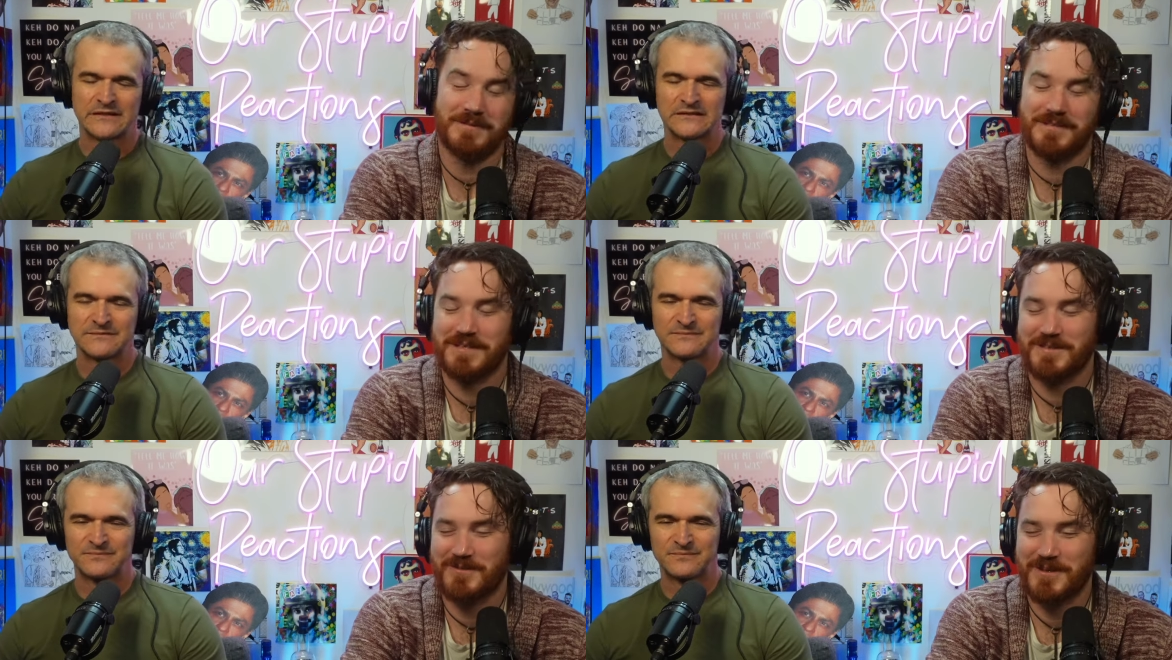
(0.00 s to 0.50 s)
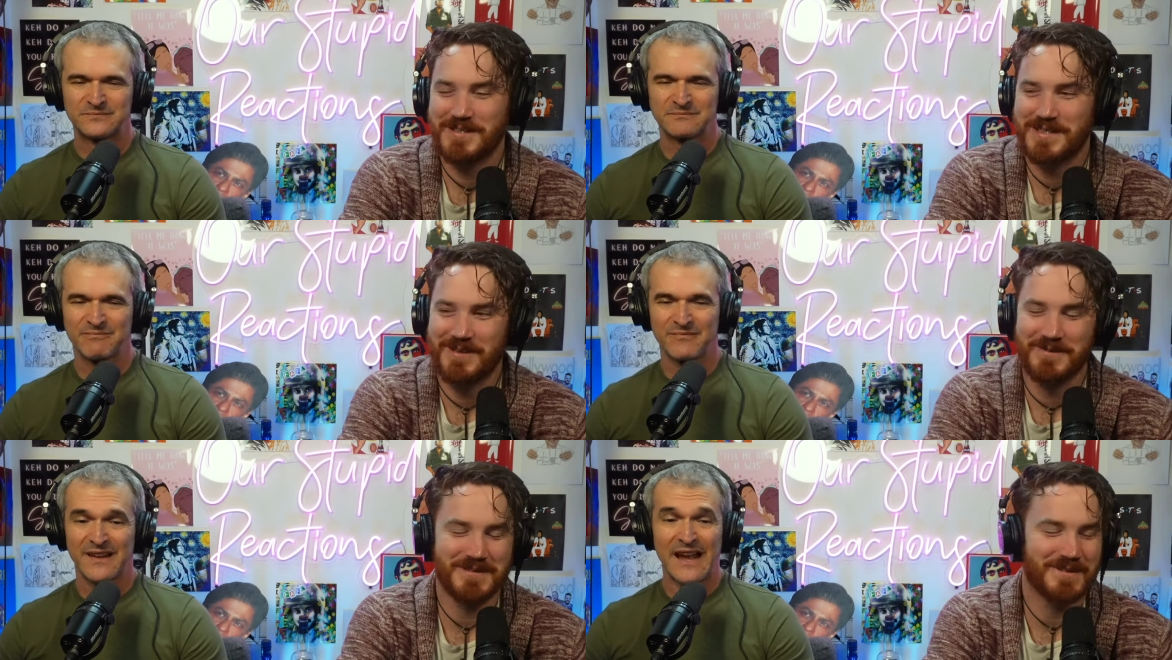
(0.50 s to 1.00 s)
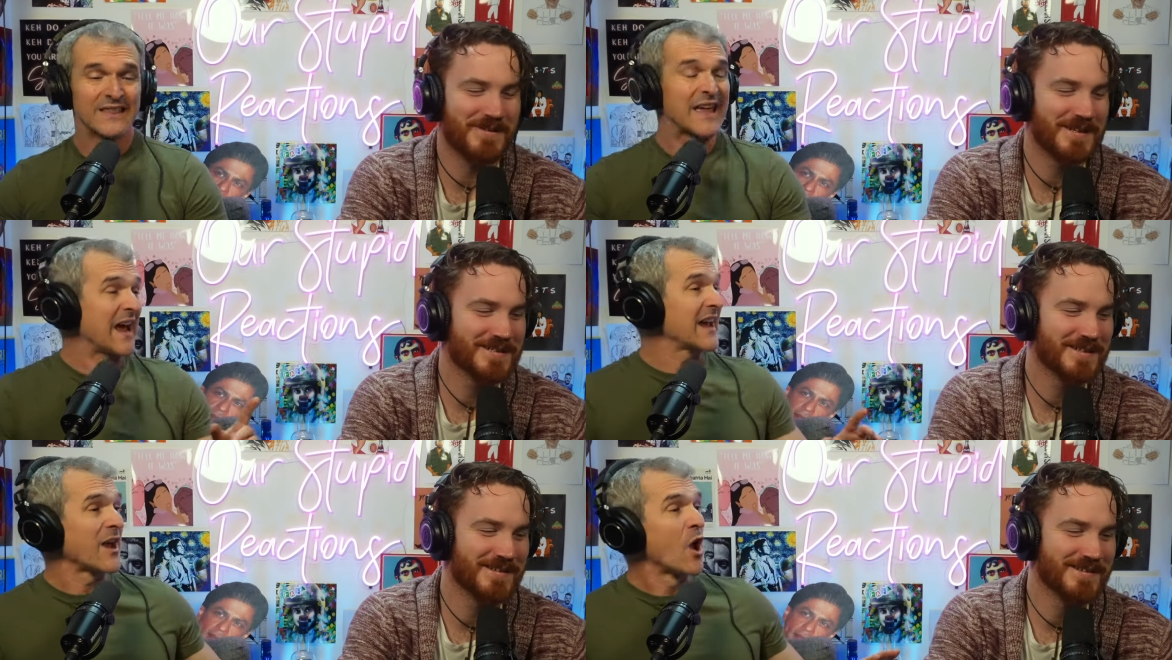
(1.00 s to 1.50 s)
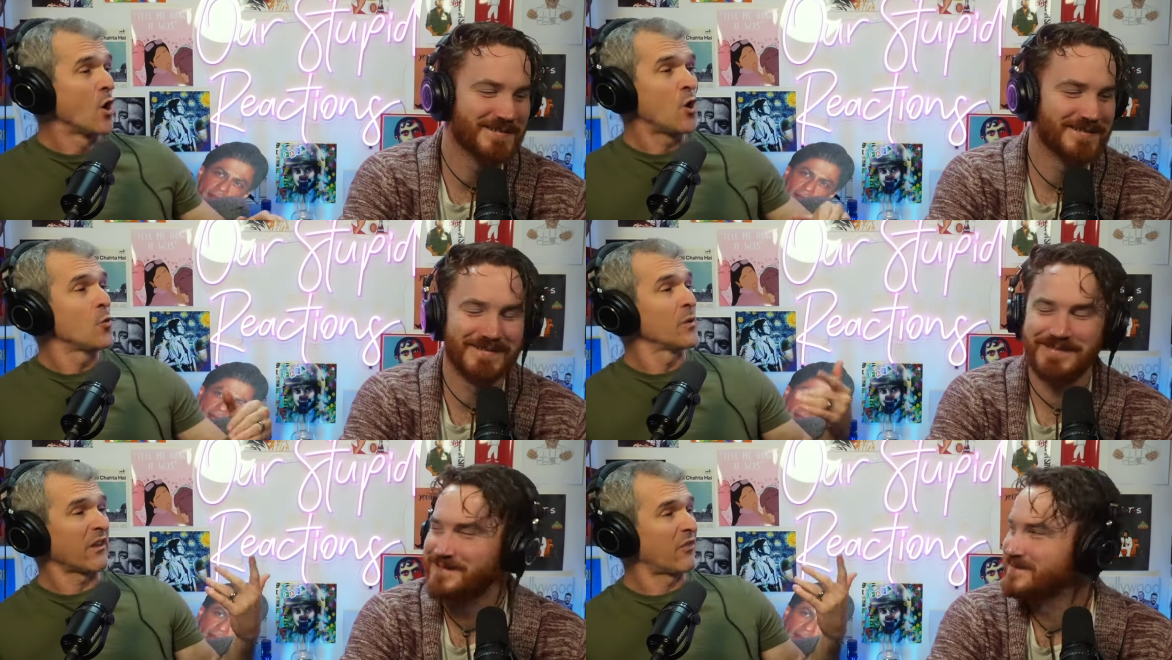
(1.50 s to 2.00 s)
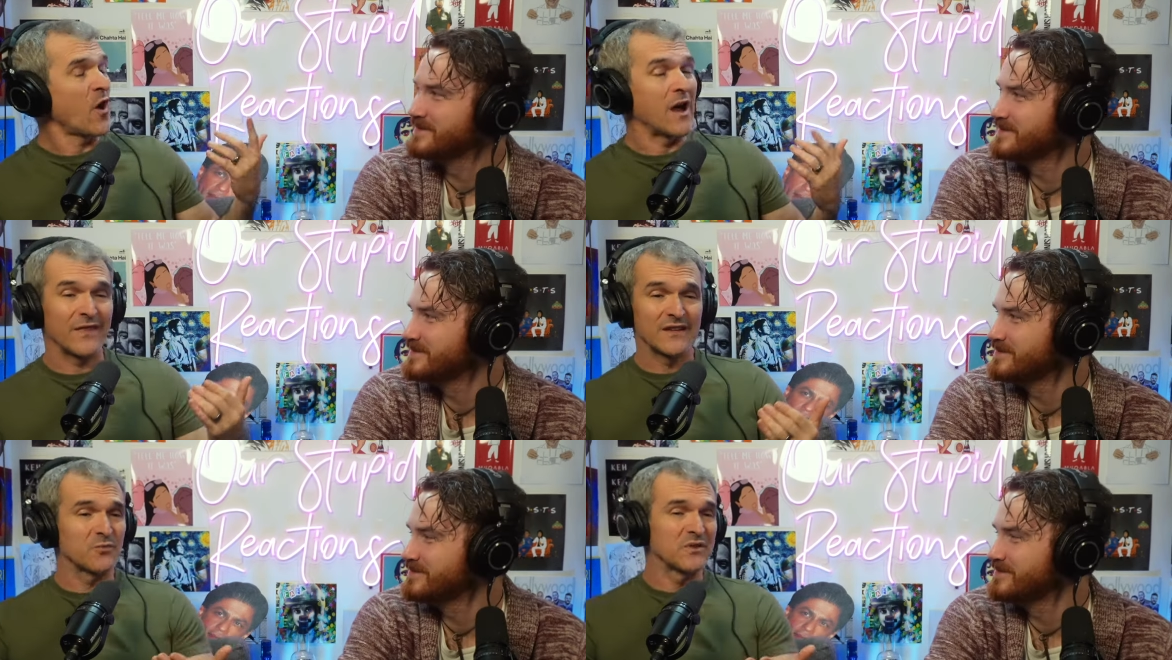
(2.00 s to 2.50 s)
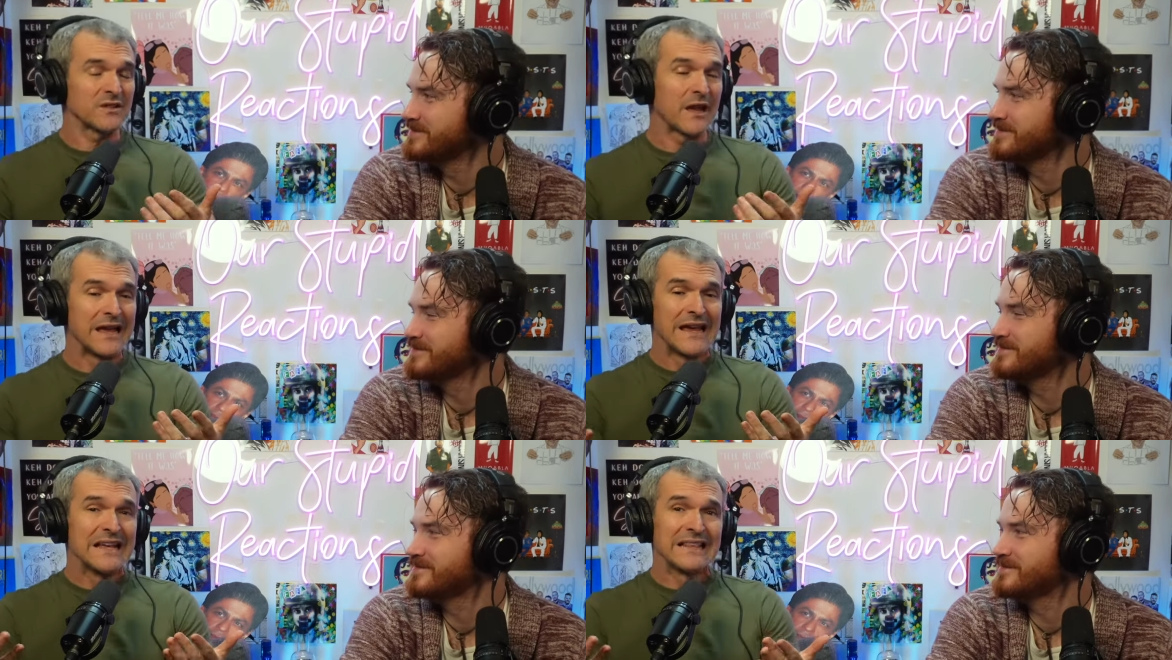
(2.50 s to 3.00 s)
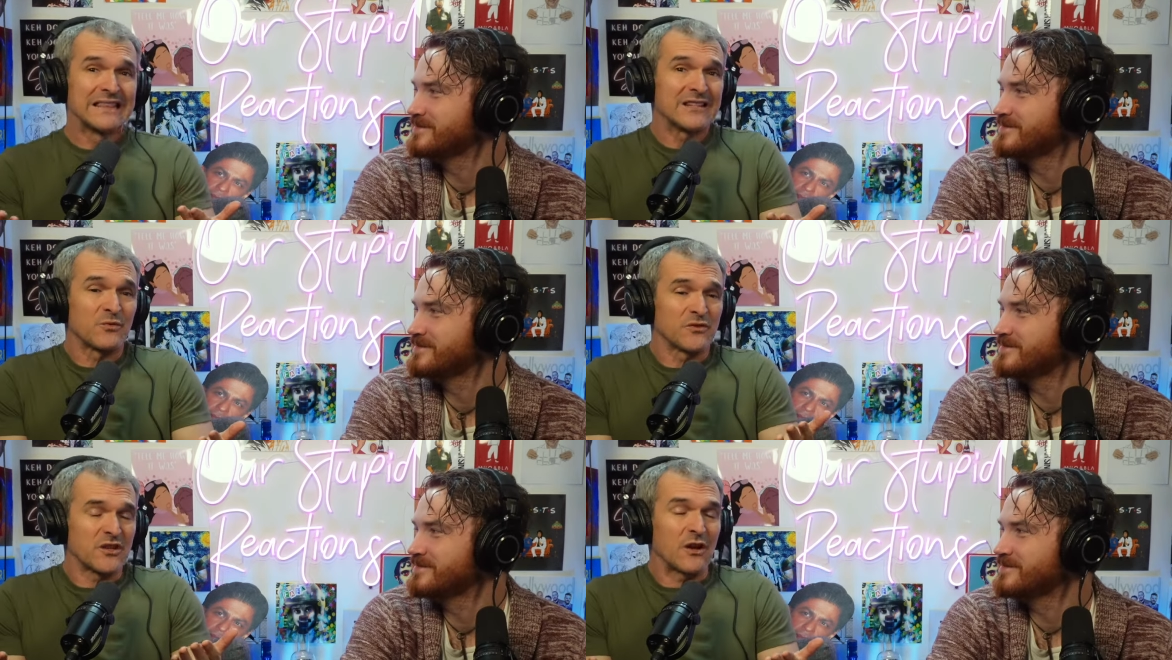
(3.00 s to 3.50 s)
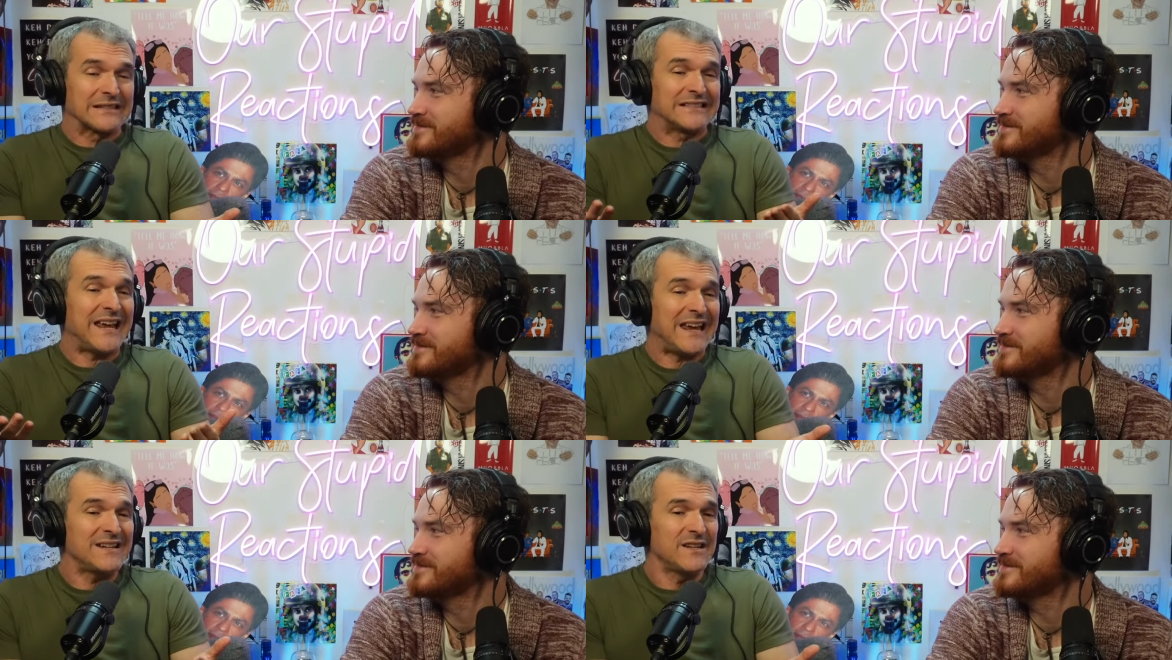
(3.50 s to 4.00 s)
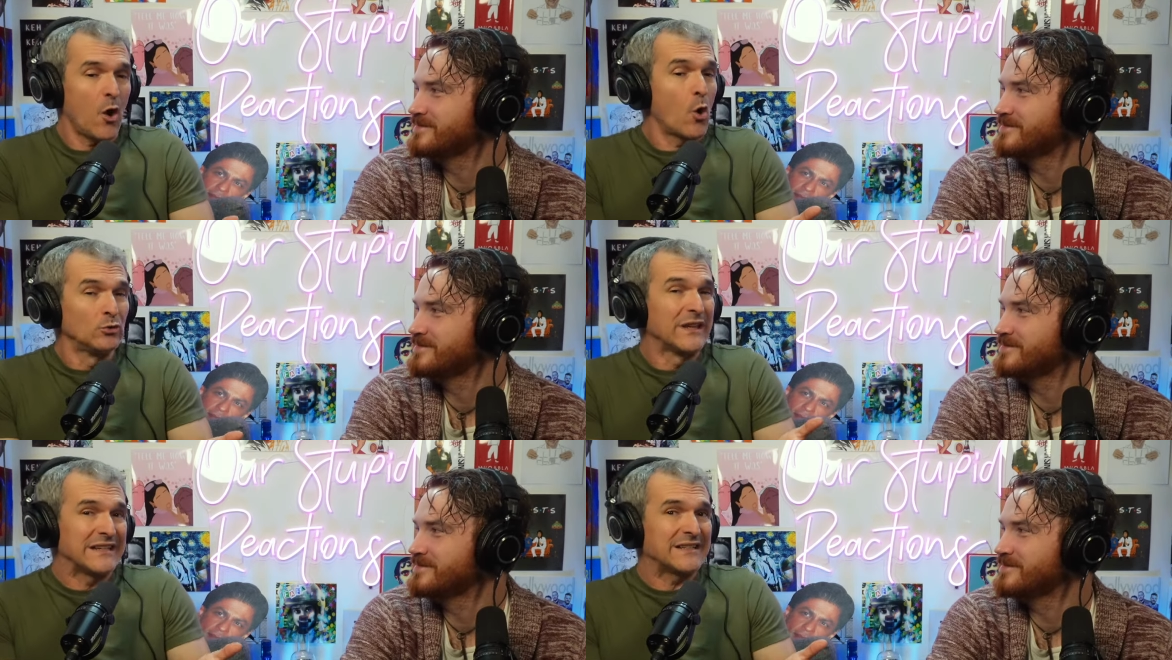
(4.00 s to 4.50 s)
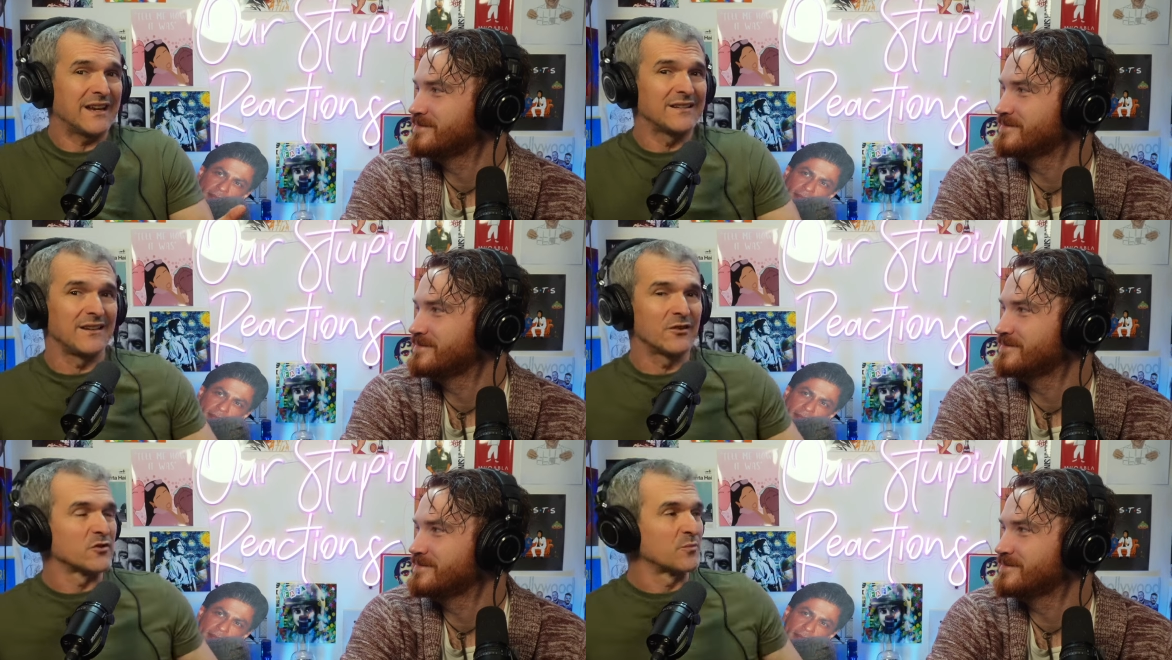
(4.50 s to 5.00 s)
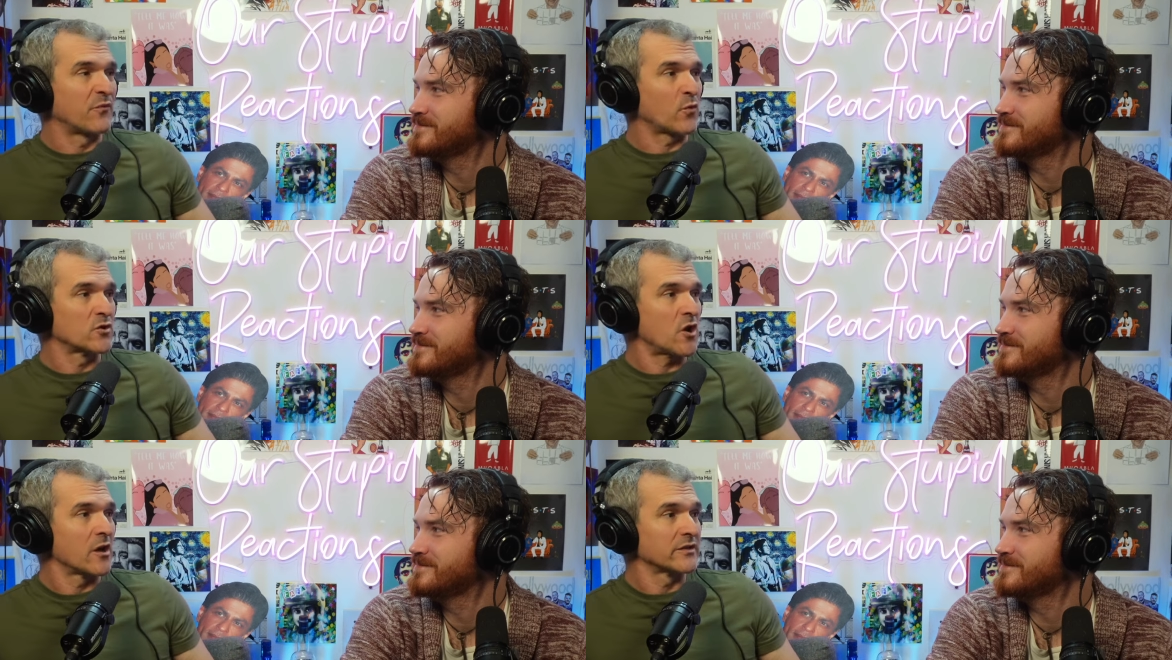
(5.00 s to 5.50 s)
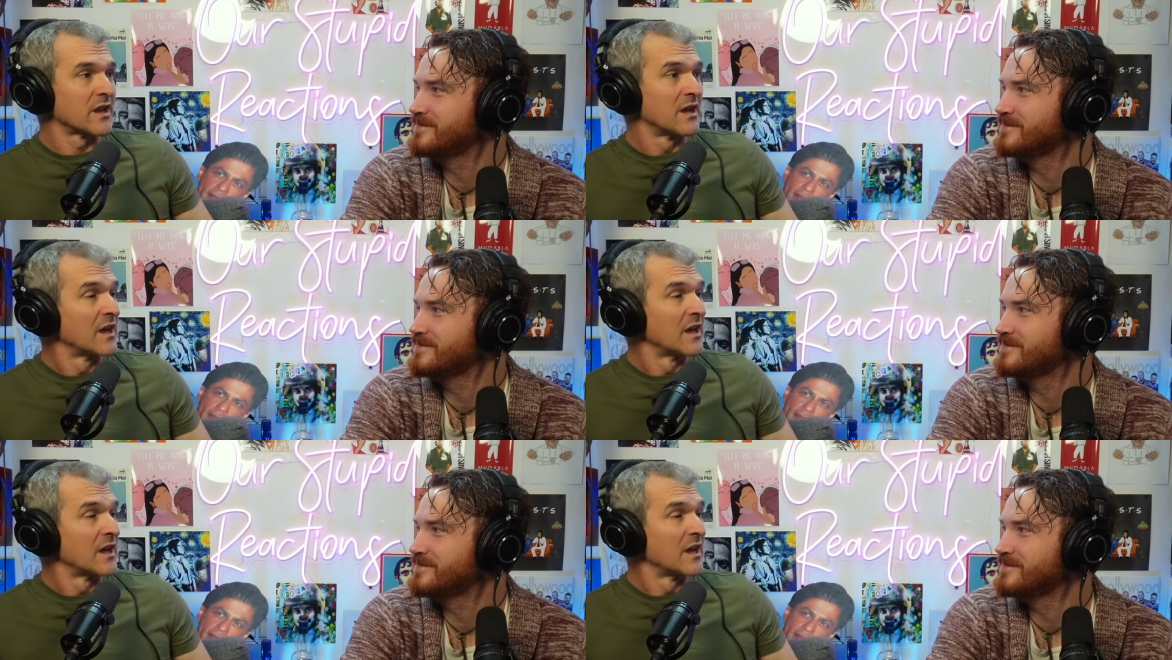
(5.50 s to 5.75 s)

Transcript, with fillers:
Speaker 1: was such a fun sequence to and watch, hey though. who would have thought this was this was 10 only 10 years before jaws